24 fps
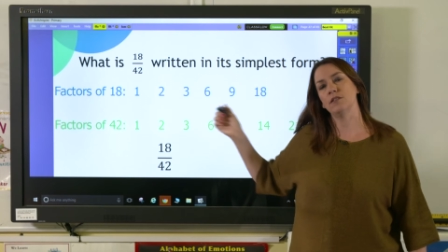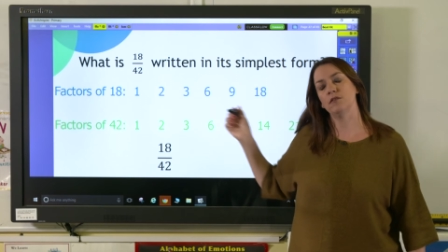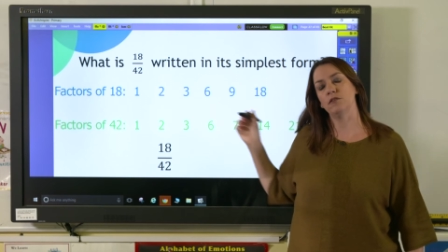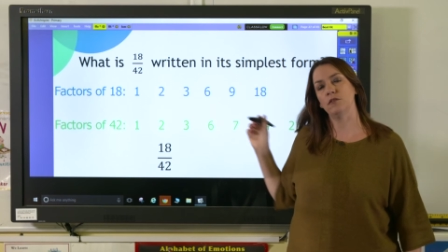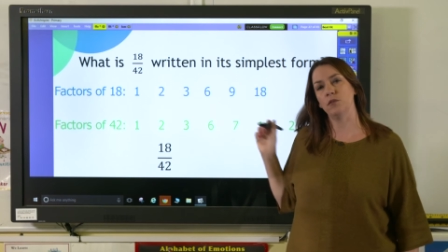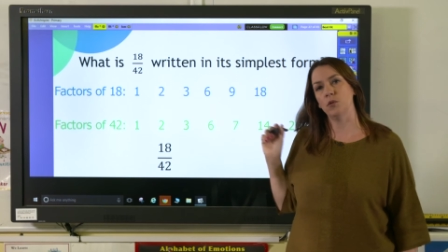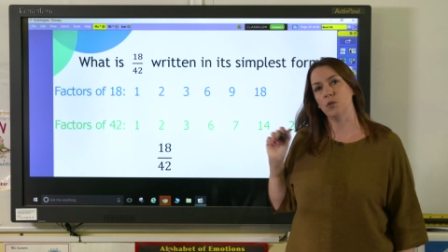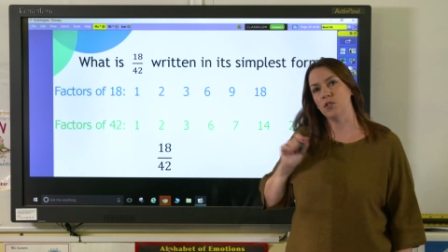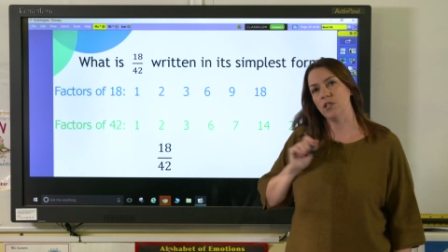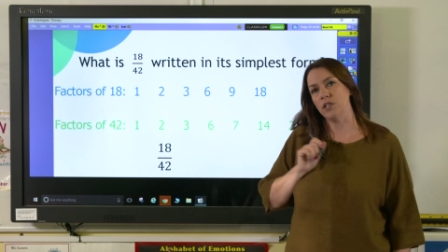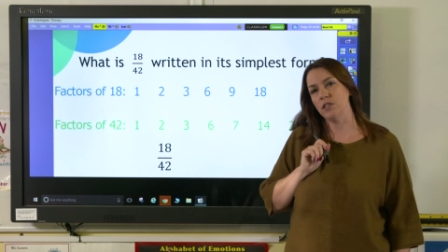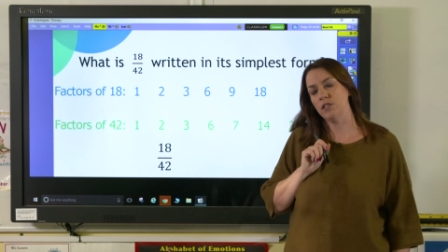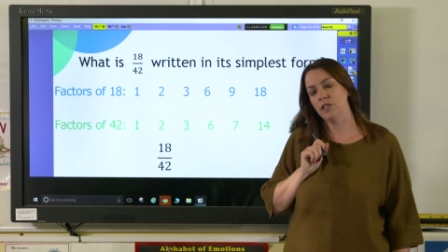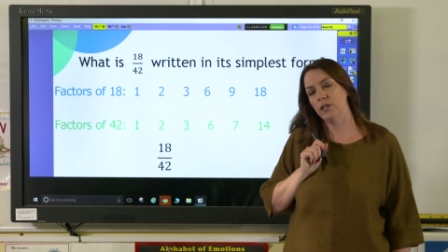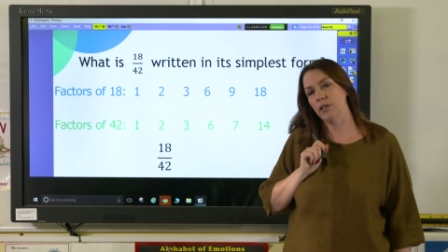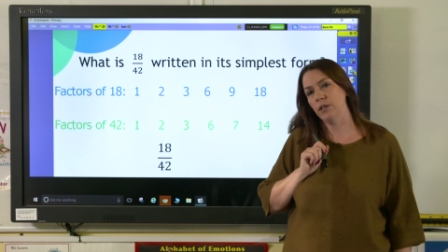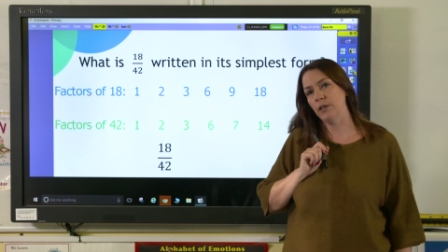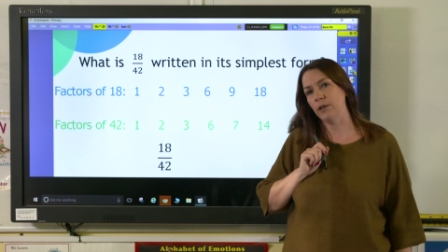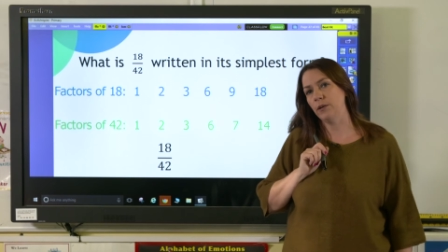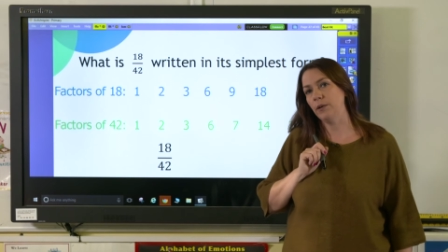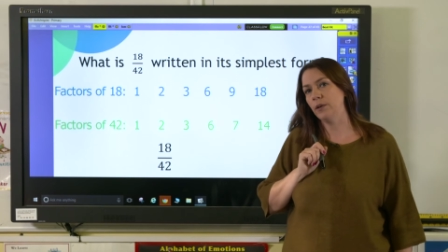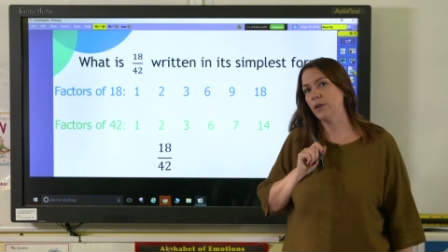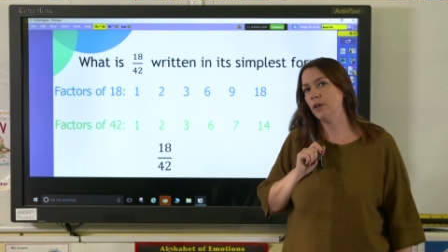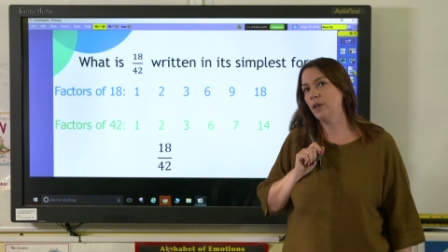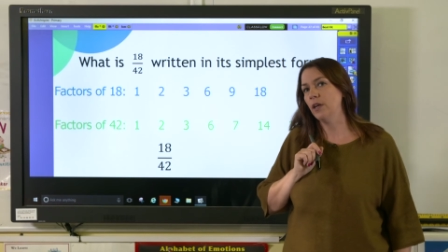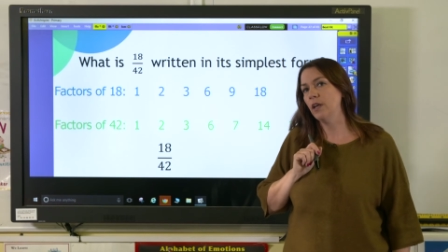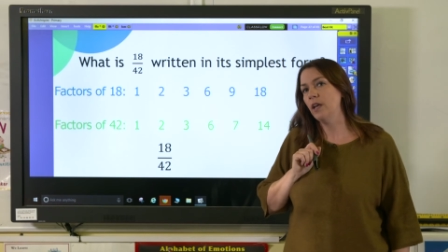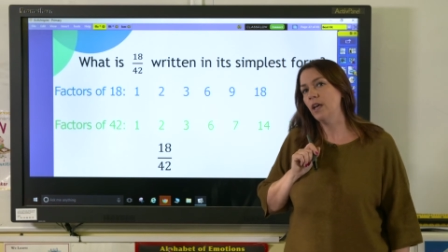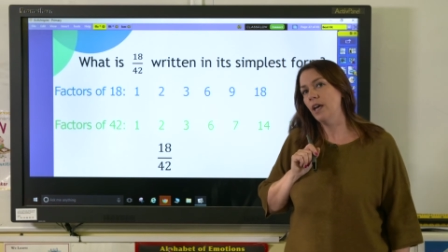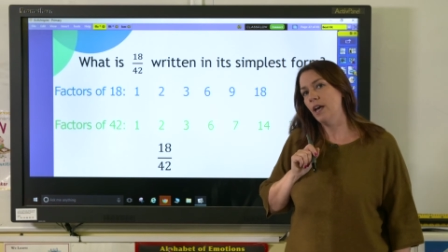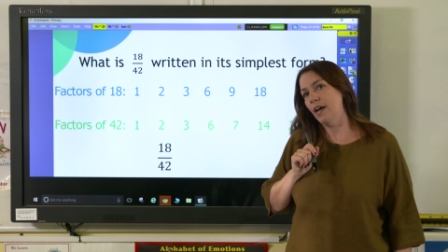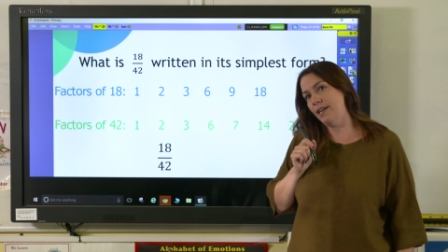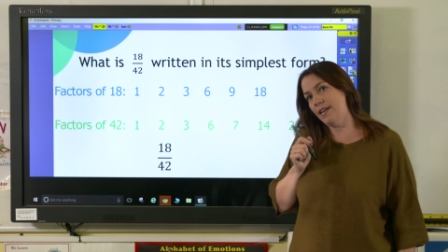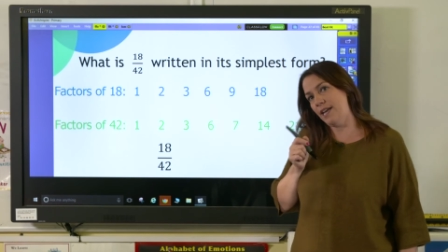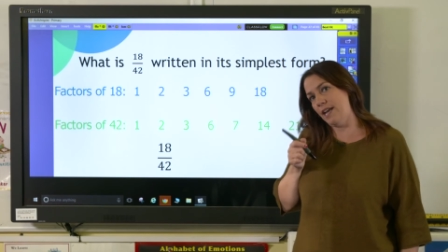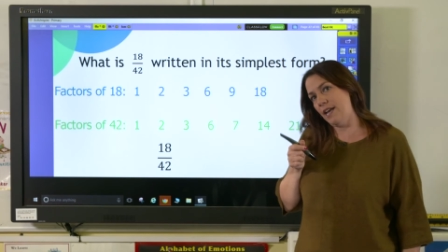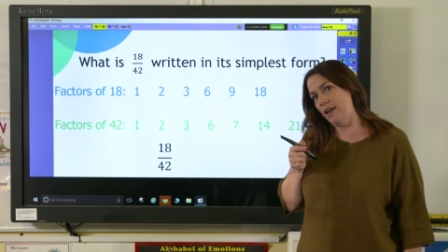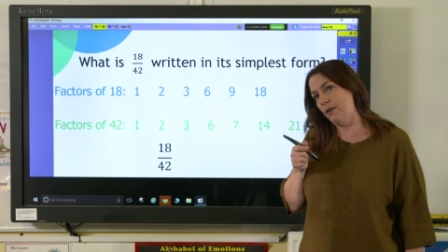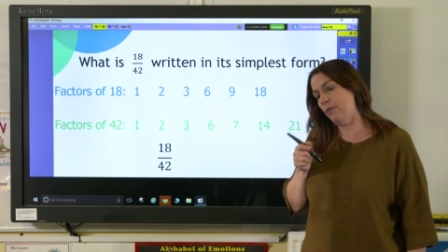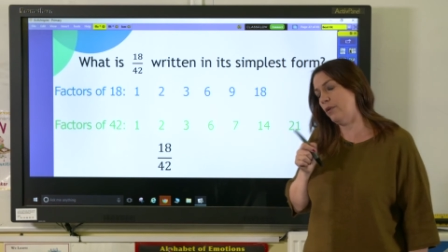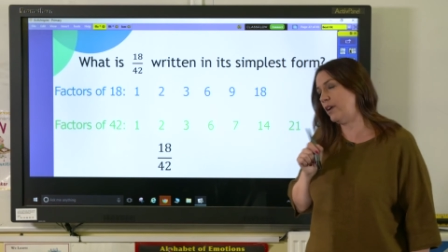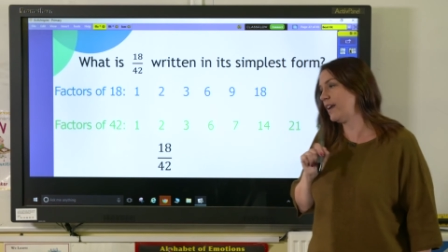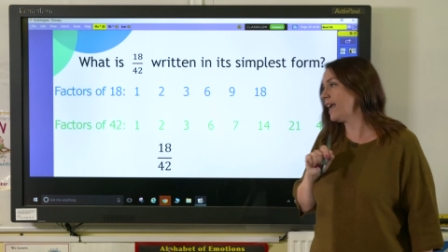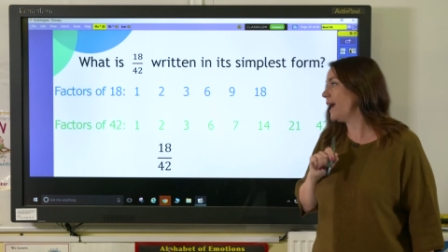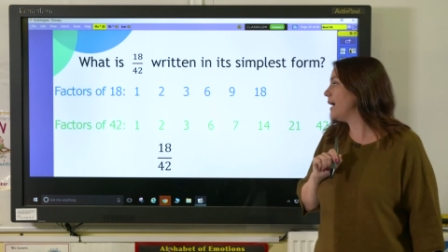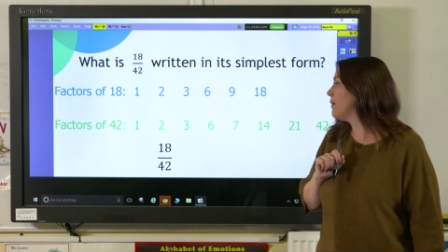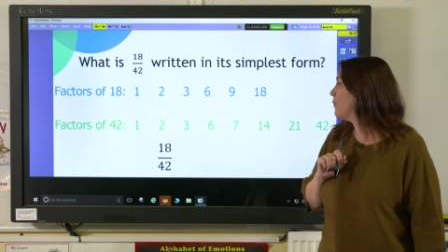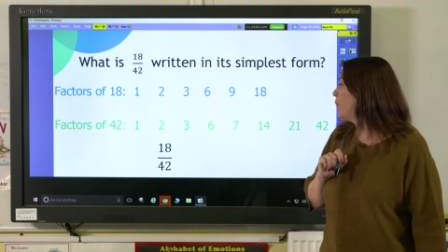of 42. And here
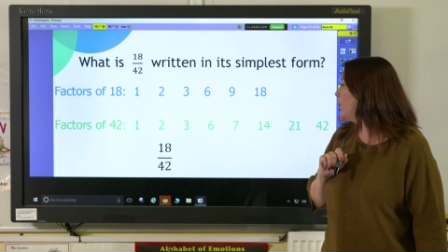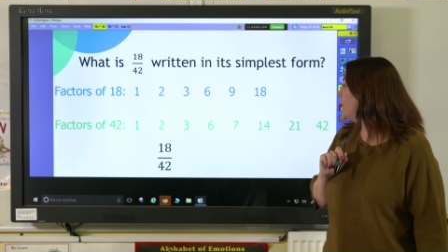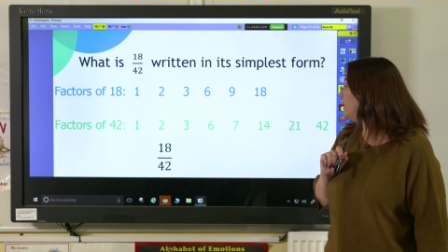again,